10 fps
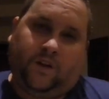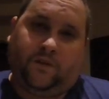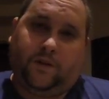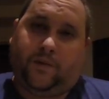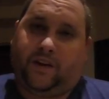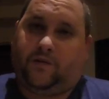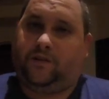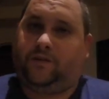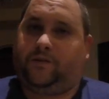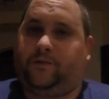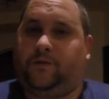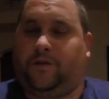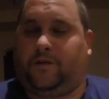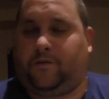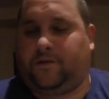rebake one
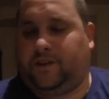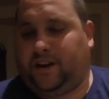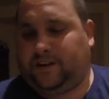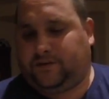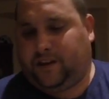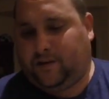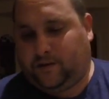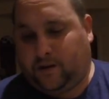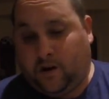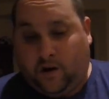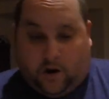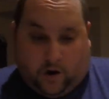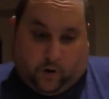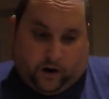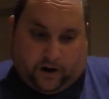with you guys with that one,
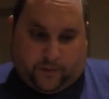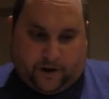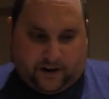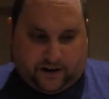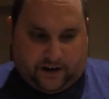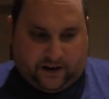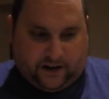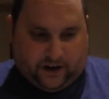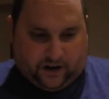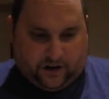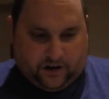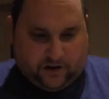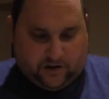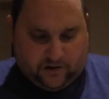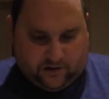or I could paint it here.
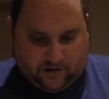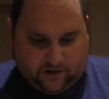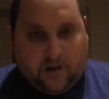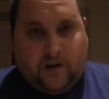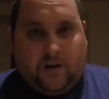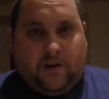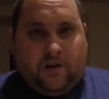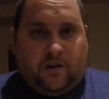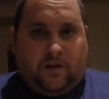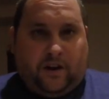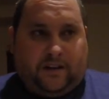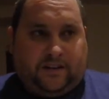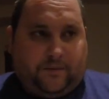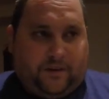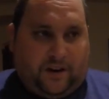You guys
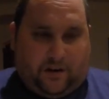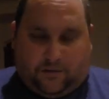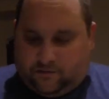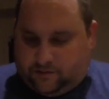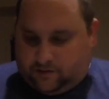let me know.